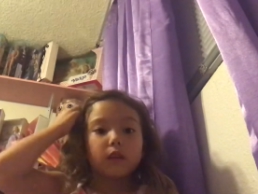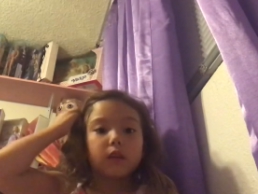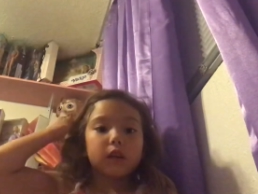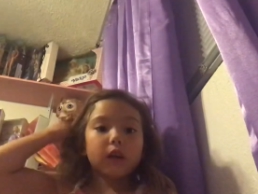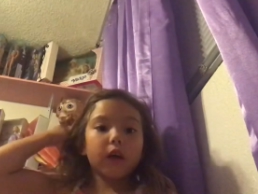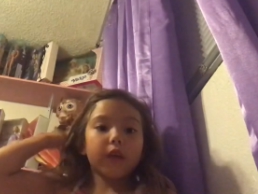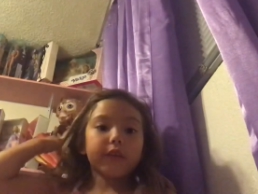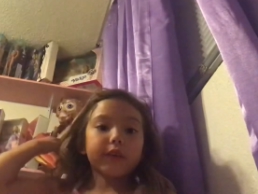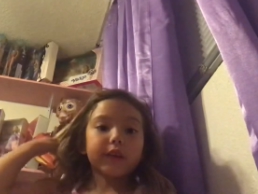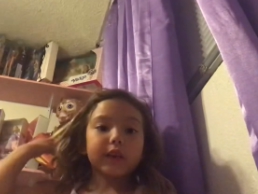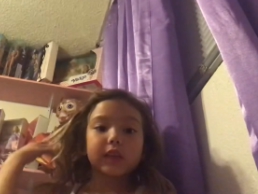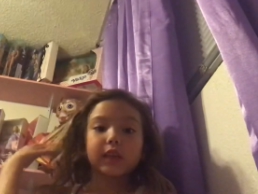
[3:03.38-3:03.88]

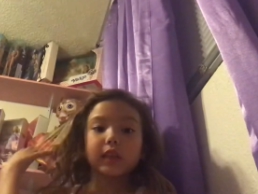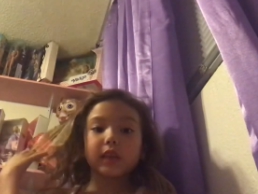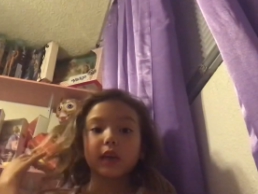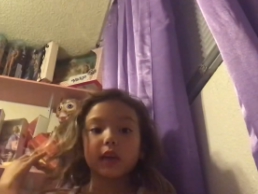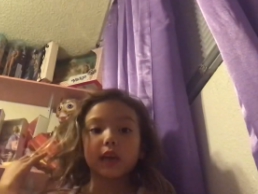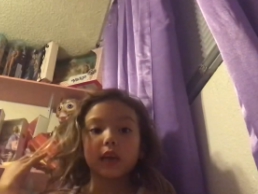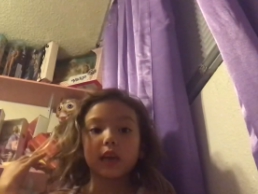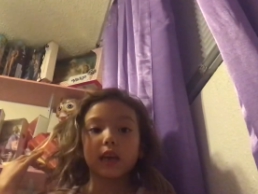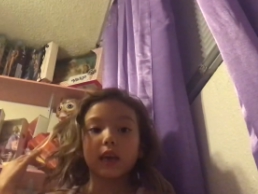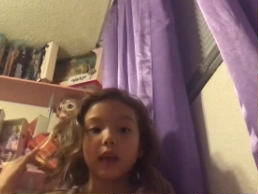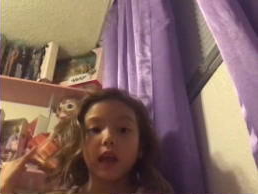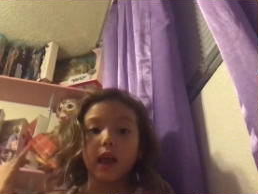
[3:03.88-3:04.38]
Another
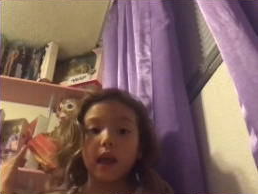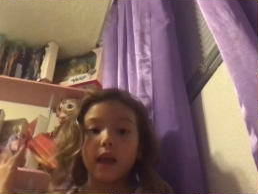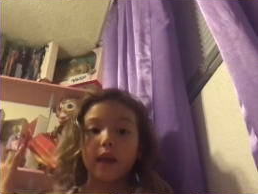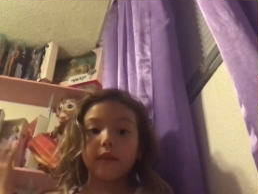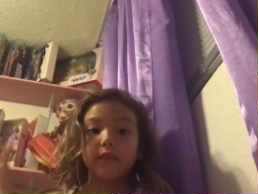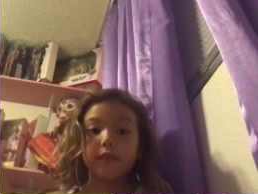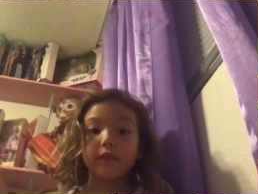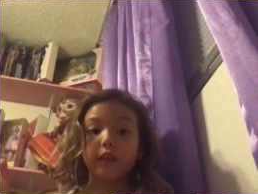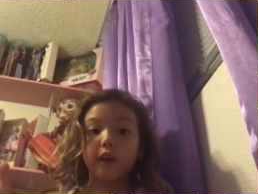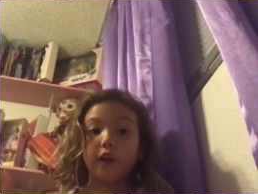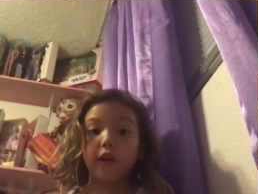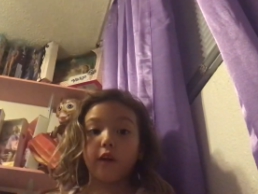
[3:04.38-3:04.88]
thing
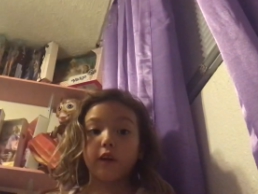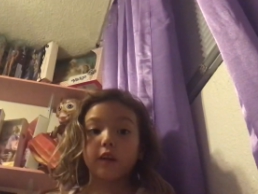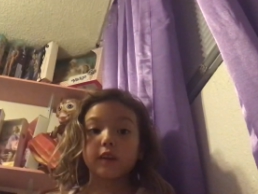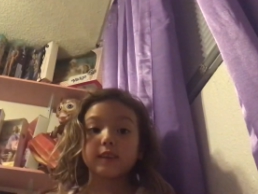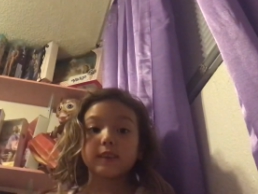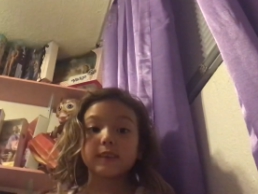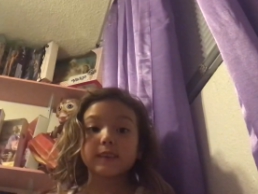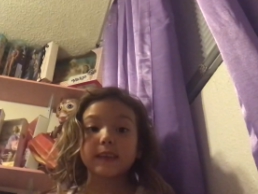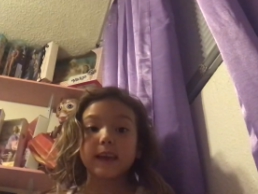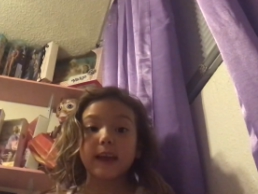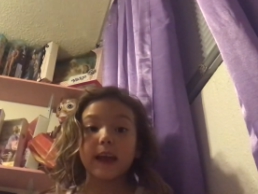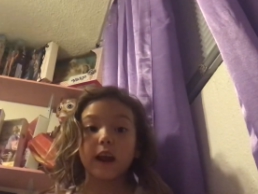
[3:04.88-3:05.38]
is they're
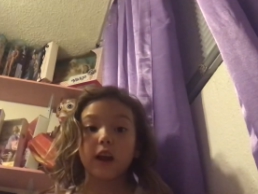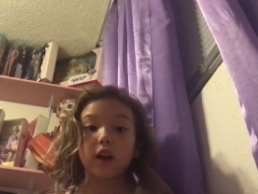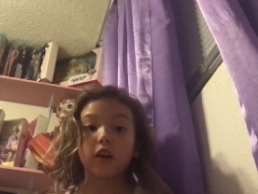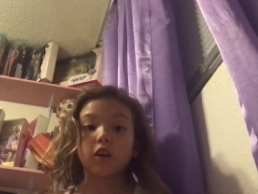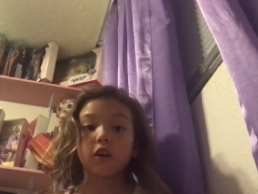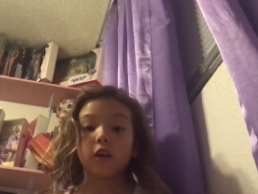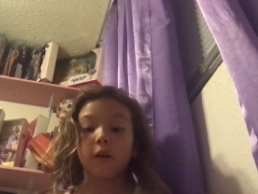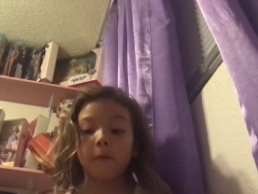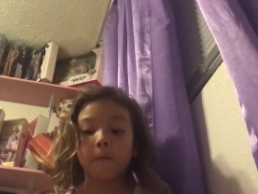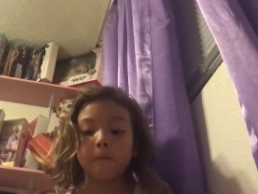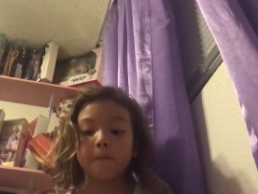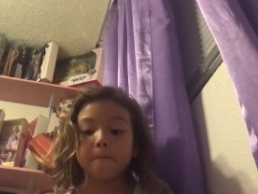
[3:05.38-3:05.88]

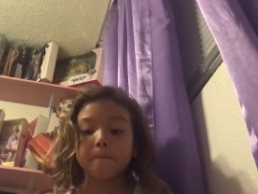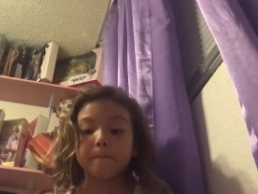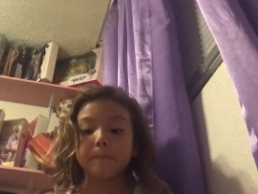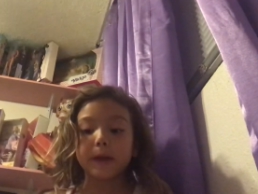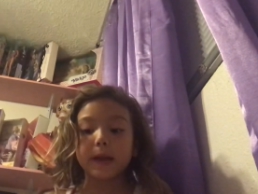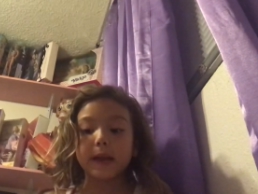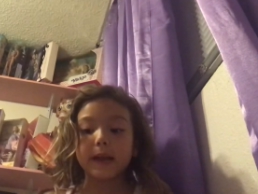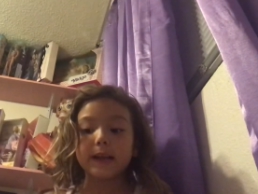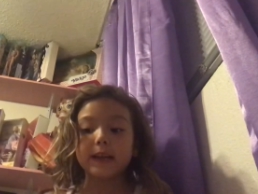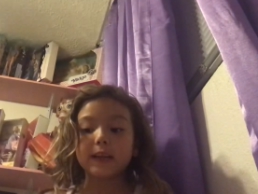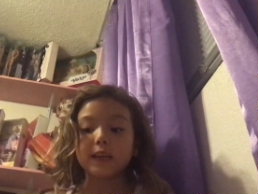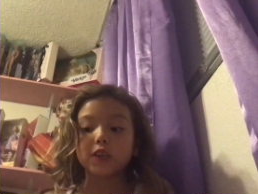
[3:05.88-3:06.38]
scared of
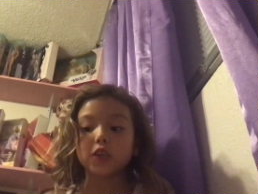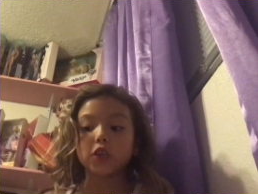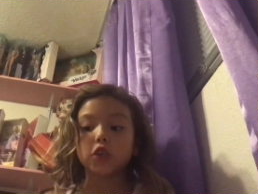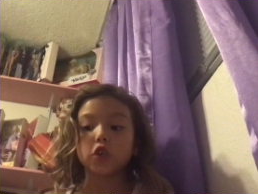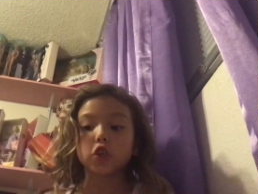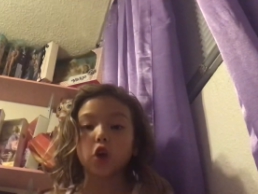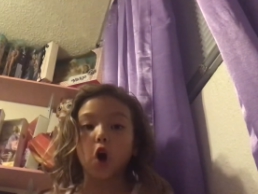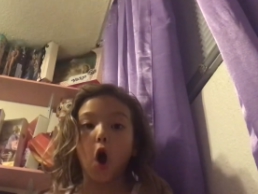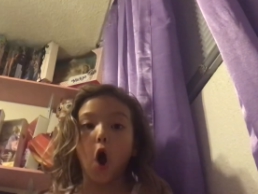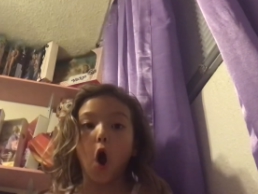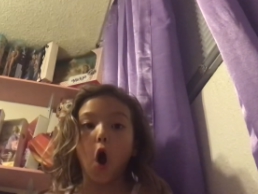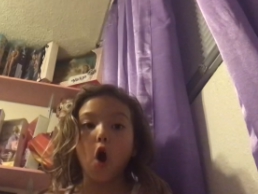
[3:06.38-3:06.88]

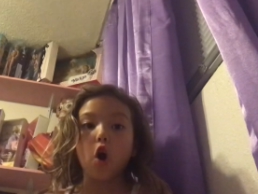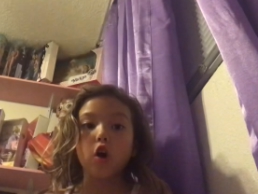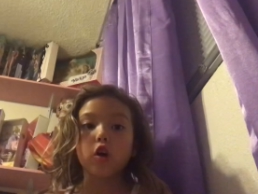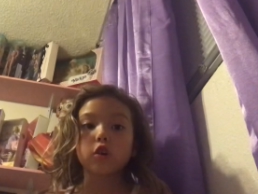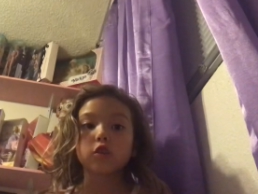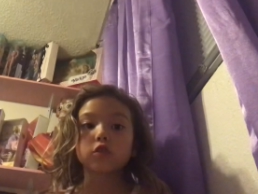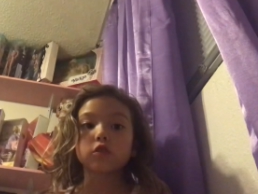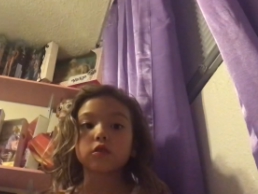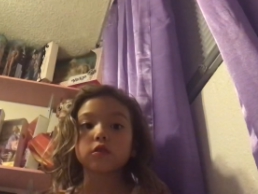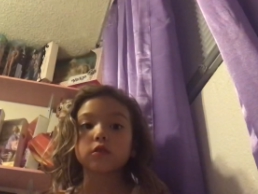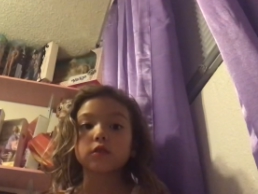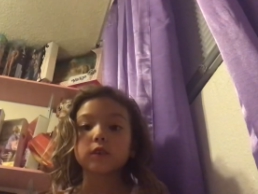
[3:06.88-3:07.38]
big
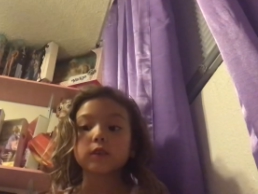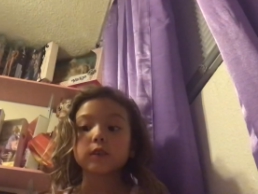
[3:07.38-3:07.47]
dogs.